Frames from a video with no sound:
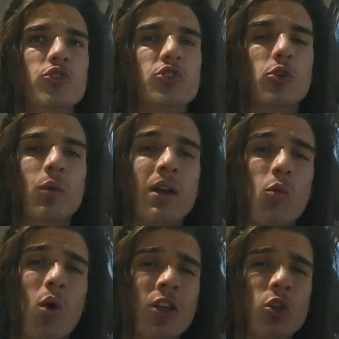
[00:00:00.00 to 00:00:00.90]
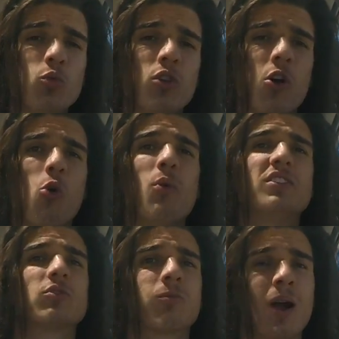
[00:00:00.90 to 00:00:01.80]
doing what you know
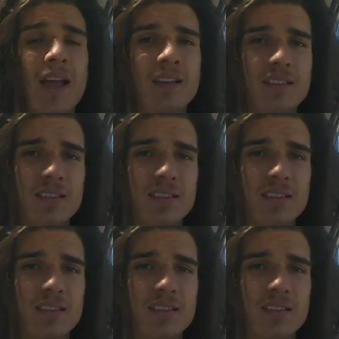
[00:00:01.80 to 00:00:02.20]
is right